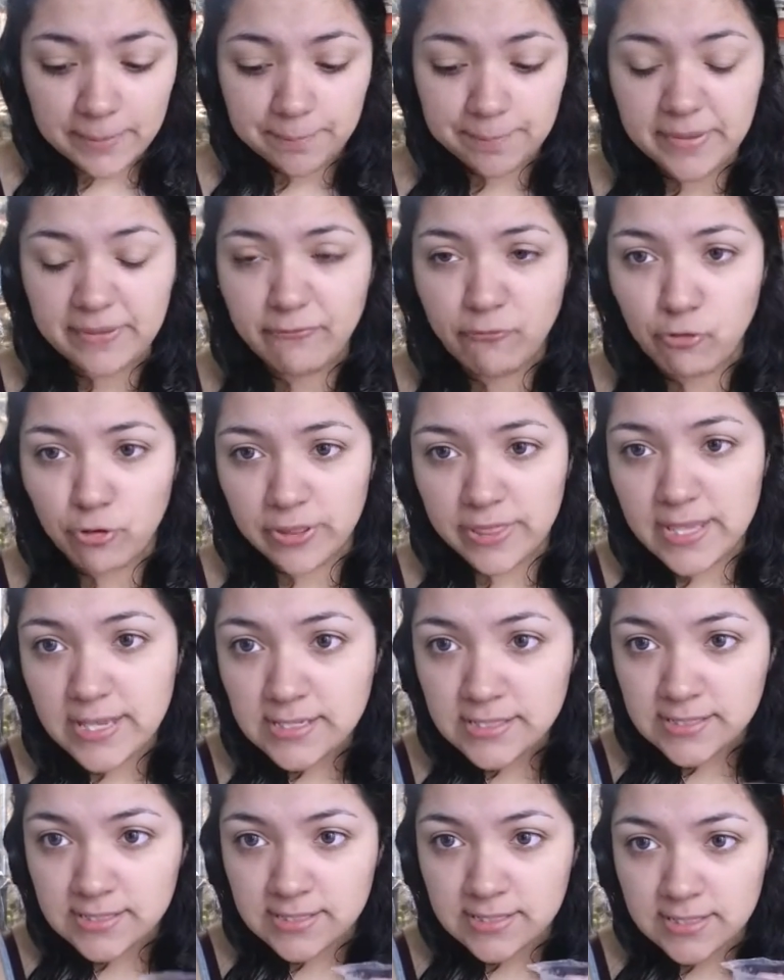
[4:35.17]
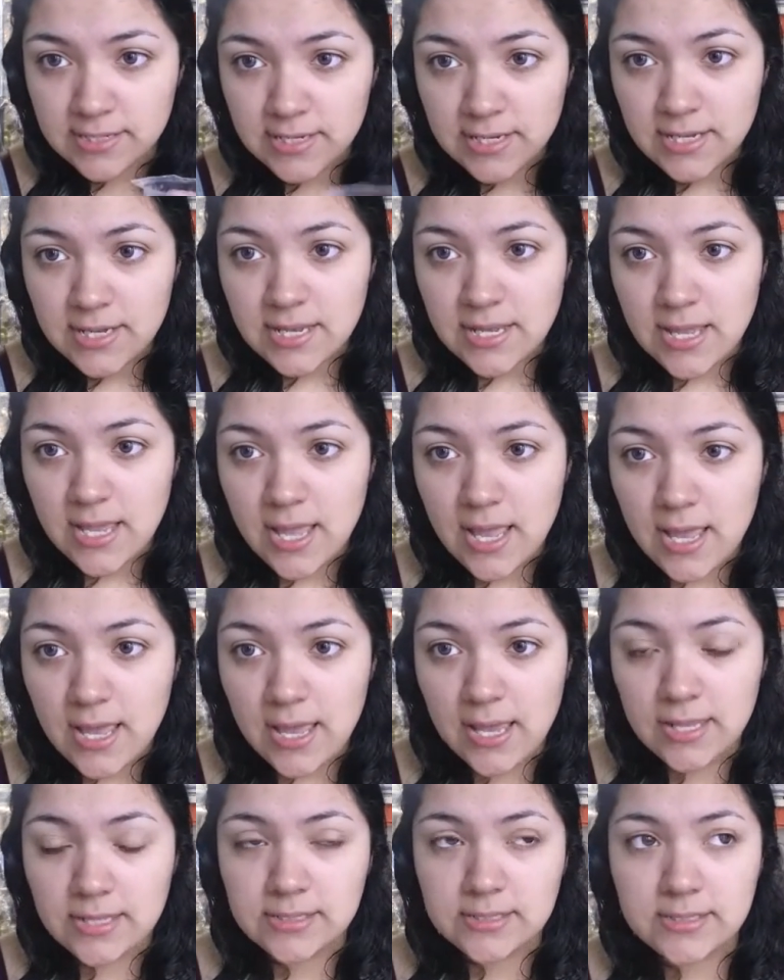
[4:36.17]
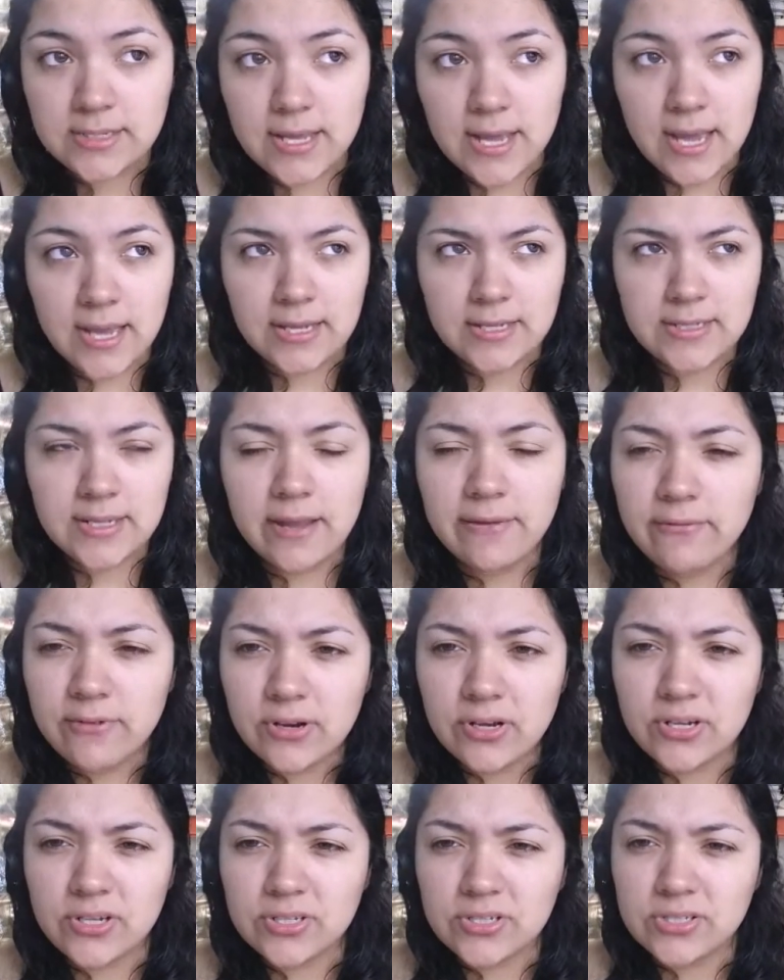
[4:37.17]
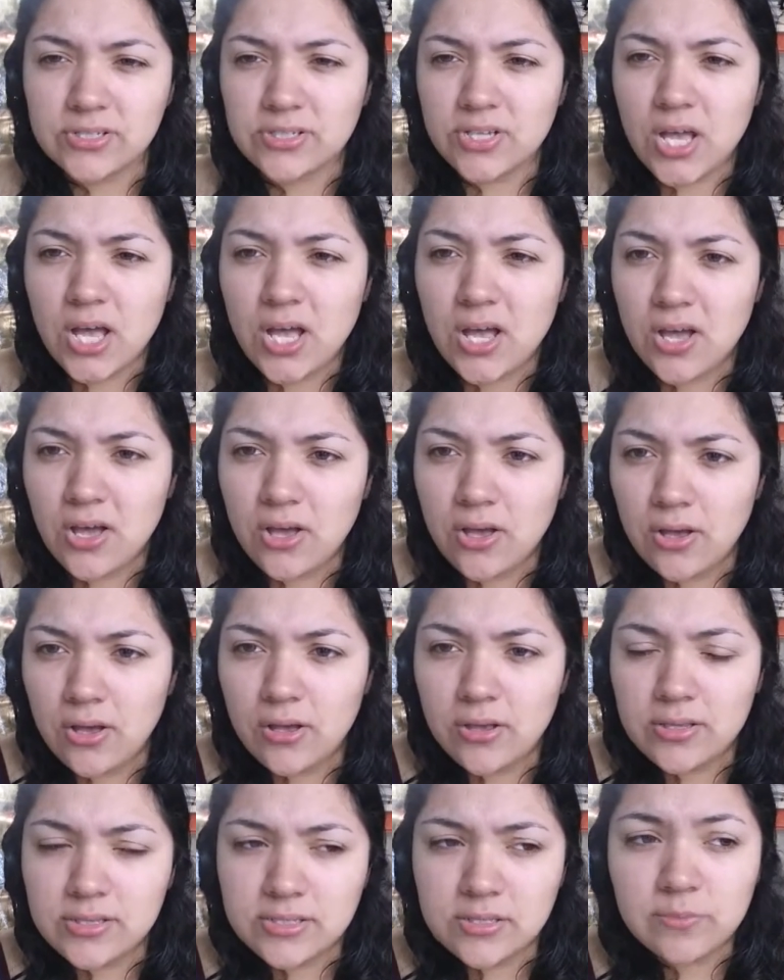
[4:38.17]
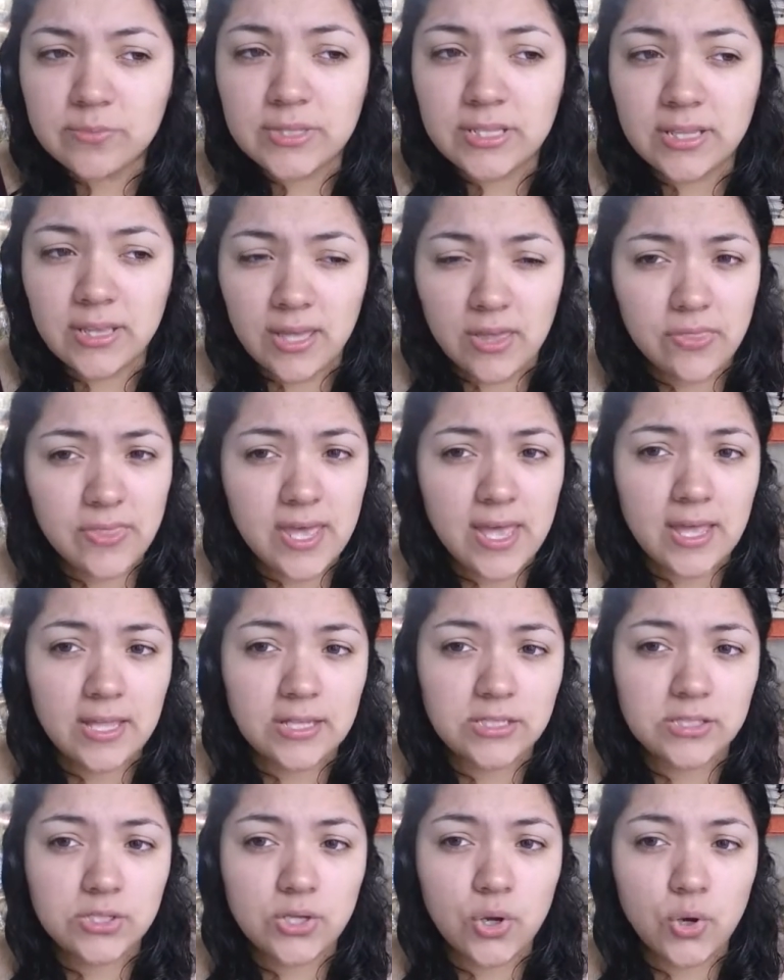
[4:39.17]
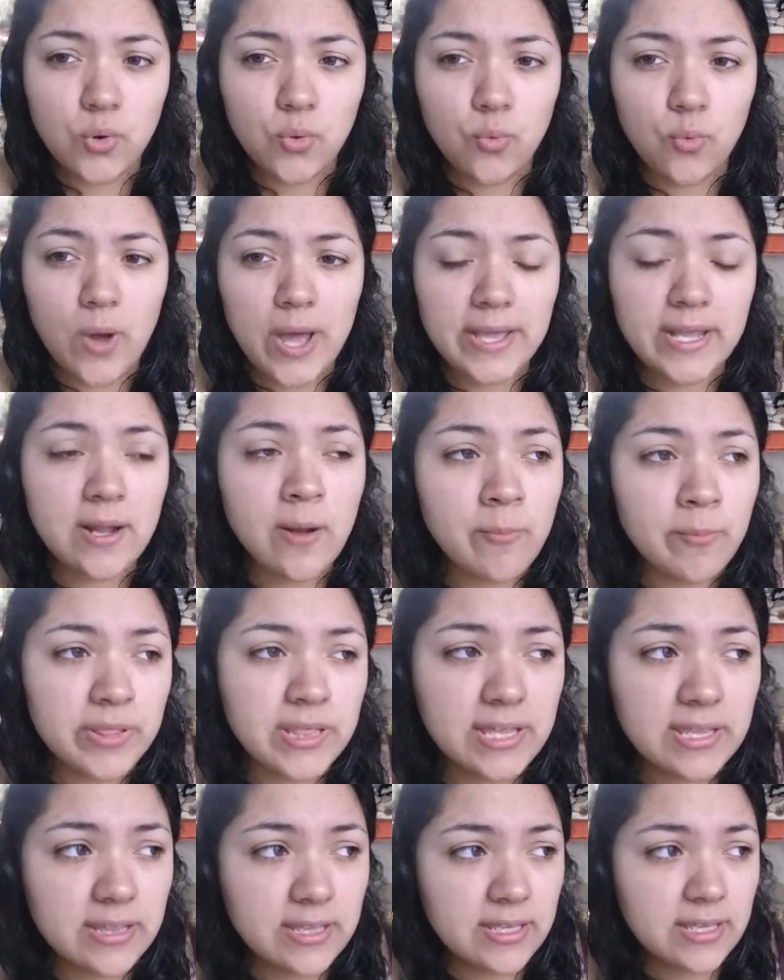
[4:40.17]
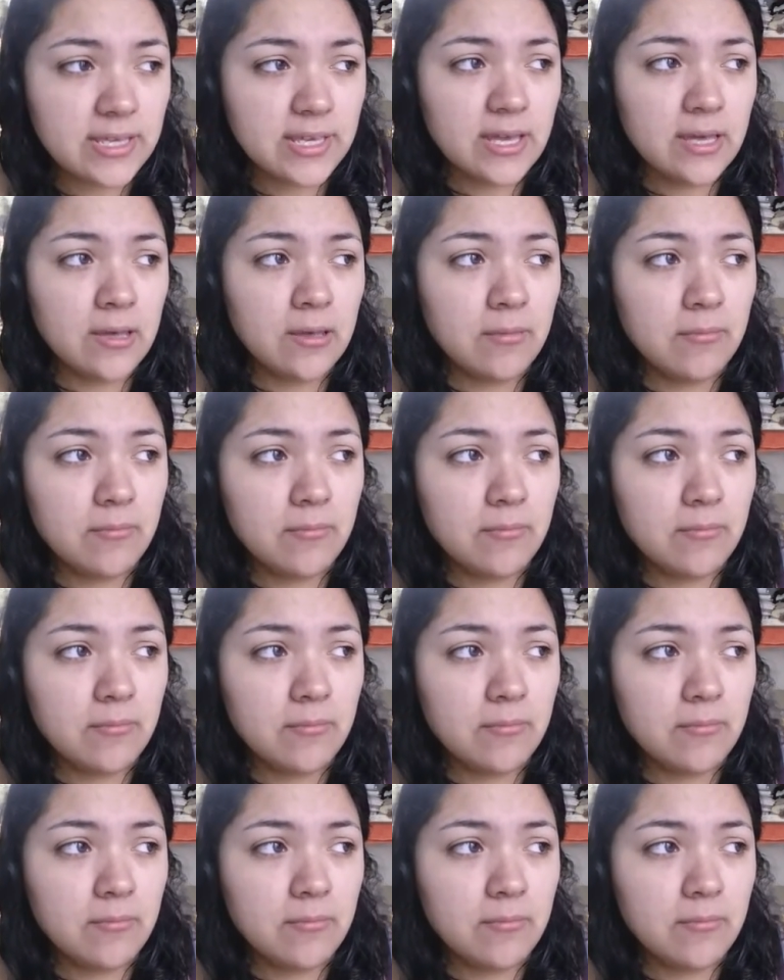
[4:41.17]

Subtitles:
before this, and I never saw something like that. So I completely